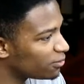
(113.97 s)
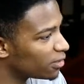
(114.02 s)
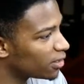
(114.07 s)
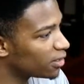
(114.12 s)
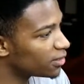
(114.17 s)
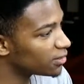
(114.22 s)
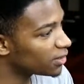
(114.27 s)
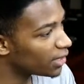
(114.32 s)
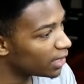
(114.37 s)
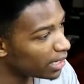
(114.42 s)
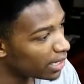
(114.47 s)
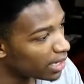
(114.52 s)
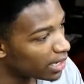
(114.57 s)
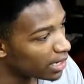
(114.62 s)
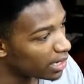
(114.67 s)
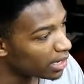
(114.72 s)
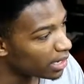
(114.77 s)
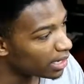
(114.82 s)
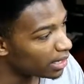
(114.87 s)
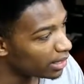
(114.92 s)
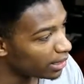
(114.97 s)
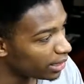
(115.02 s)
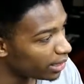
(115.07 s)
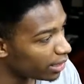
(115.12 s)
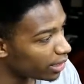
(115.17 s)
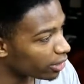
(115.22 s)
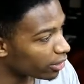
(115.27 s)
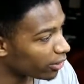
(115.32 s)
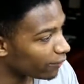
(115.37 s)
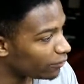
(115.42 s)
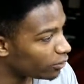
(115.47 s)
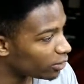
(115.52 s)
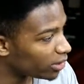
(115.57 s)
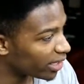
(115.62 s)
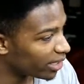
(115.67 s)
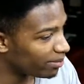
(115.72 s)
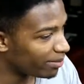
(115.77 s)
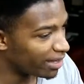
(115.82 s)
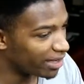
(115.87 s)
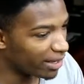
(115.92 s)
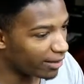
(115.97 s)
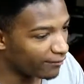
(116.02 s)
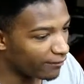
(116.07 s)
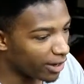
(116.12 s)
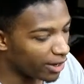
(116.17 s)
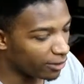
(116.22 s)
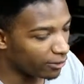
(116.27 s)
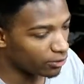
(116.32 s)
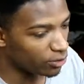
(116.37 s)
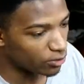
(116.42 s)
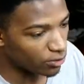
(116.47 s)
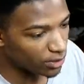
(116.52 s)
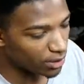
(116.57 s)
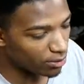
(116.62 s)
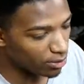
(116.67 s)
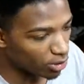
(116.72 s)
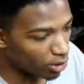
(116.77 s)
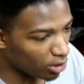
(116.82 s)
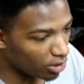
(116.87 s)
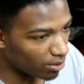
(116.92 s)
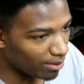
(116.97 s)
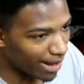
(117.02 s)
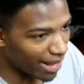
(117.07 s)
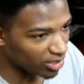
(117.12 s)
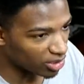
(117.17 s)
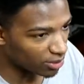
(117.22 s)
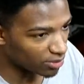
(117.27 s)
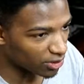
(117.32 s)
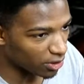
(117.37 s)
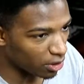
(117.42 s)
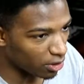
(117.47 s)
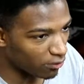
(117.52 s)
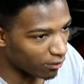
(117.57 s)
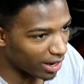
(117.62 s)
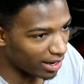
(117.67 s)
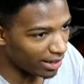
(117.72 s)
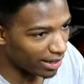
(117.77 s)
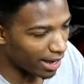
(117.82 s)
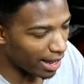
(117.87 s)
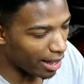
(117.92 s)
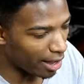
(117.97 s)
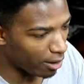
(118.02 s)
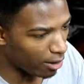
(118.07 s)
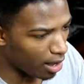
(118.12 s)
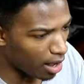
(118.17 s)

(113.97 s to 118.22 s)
because here, if you click Melee Final, you'll see what all the matchups are right now.